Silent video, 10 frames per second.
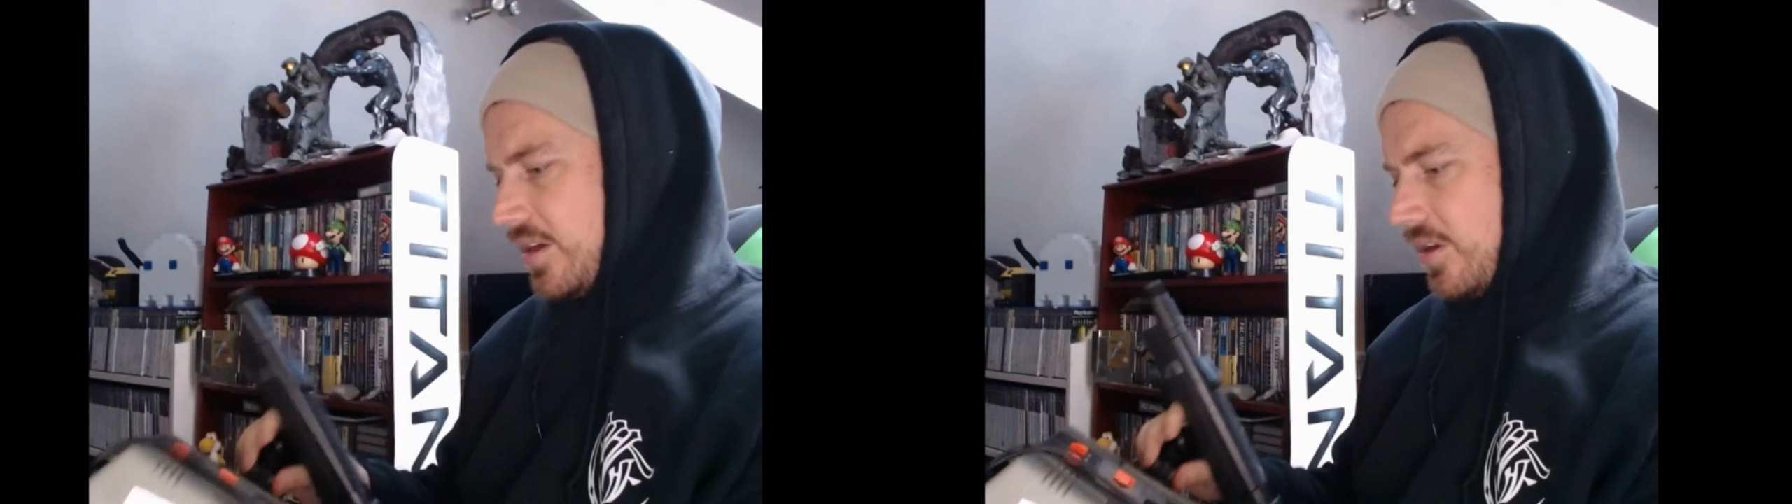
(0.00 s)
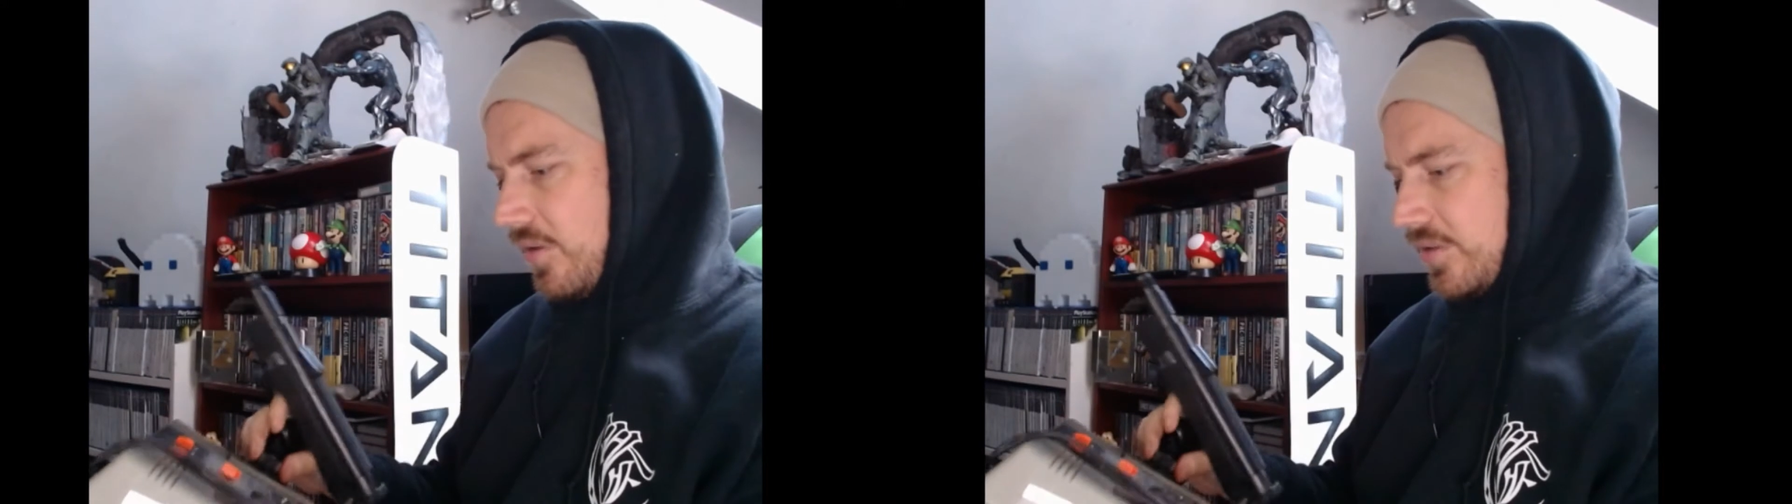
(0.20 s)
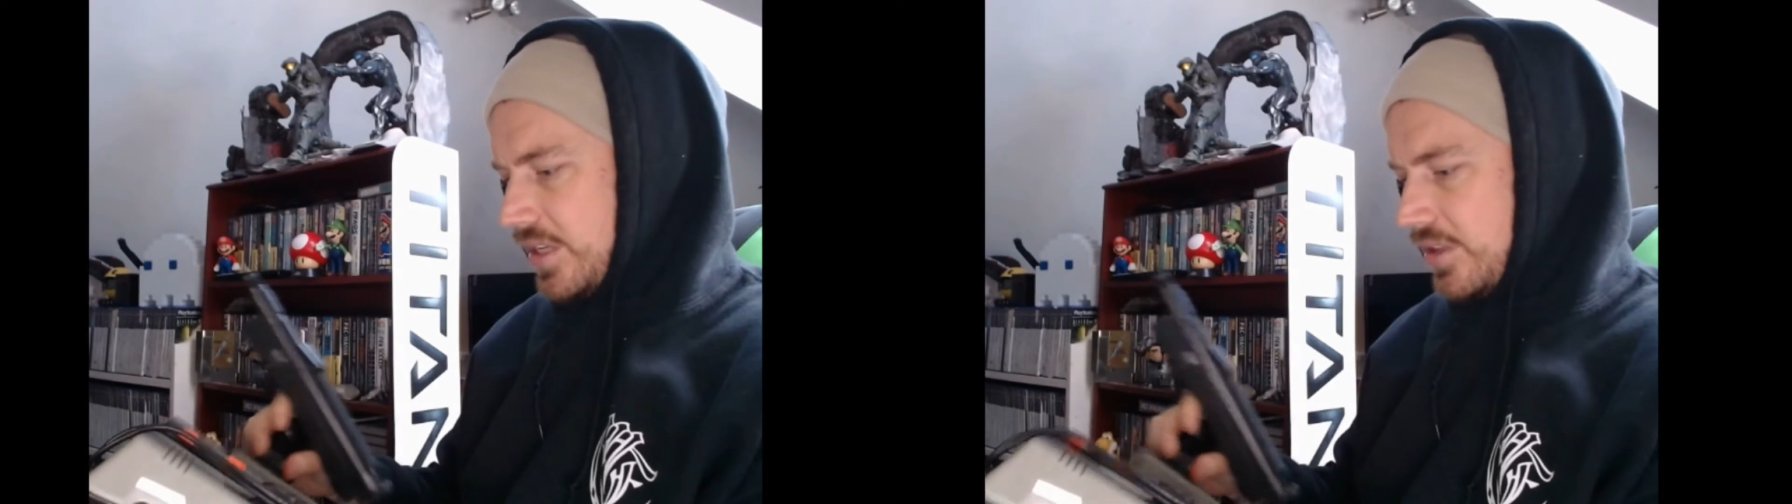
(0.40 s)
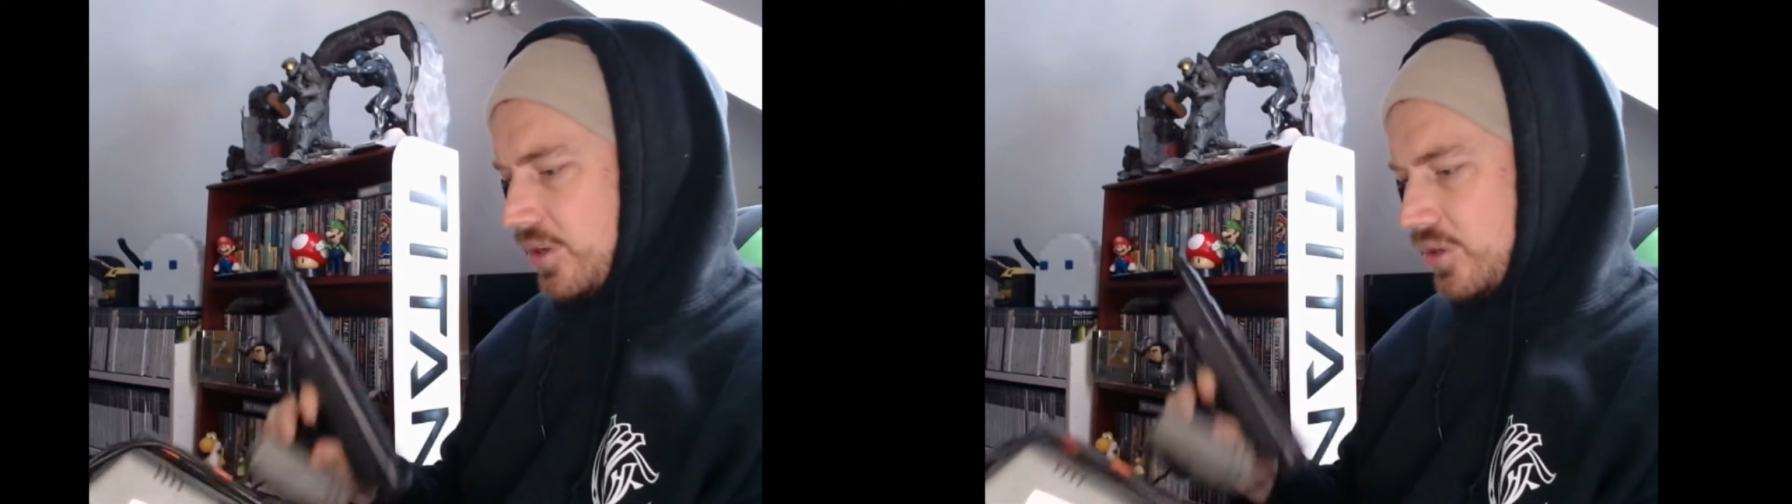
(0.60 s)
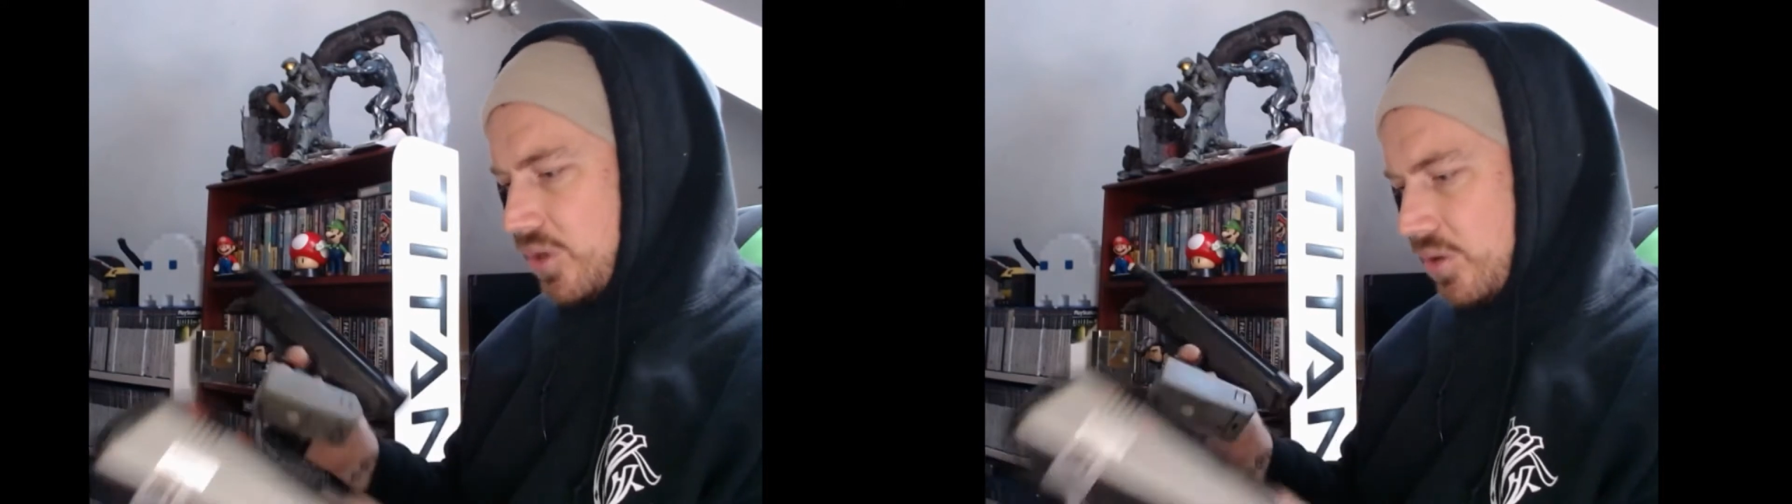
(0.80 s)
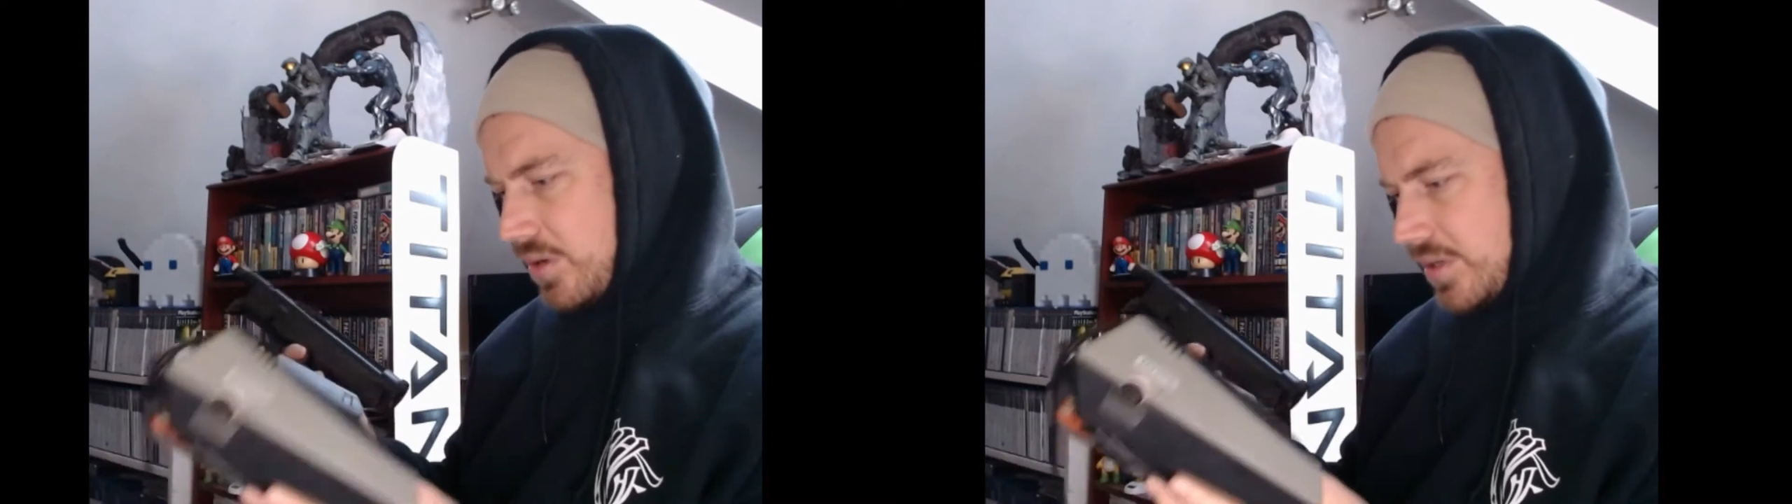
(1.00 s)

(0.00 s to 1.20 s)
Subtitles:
obviously the controllers.